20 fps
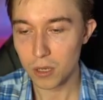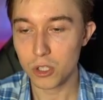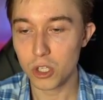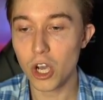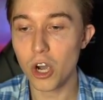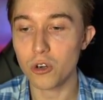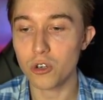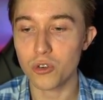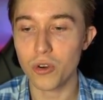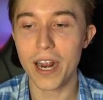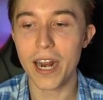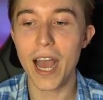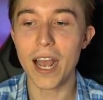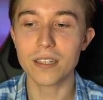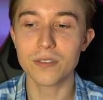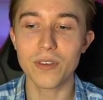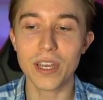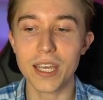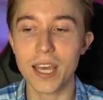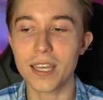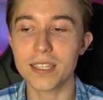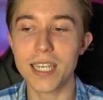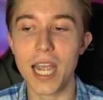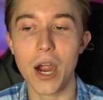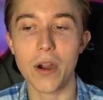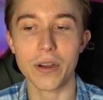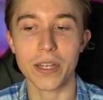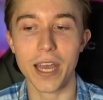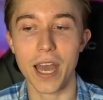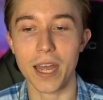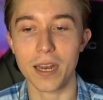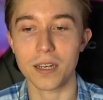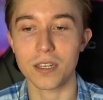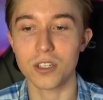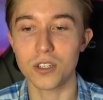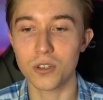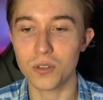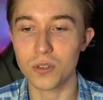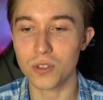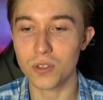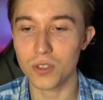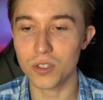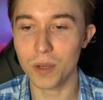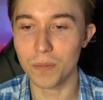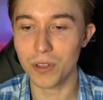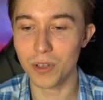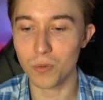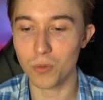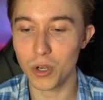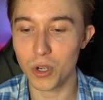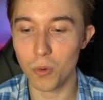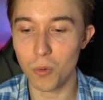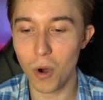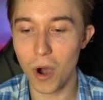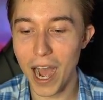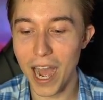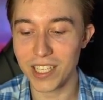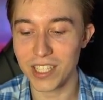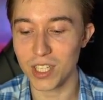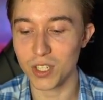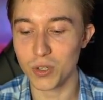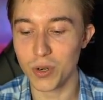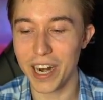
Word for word: Yo, try to activate King Tower again. Do do something real wise and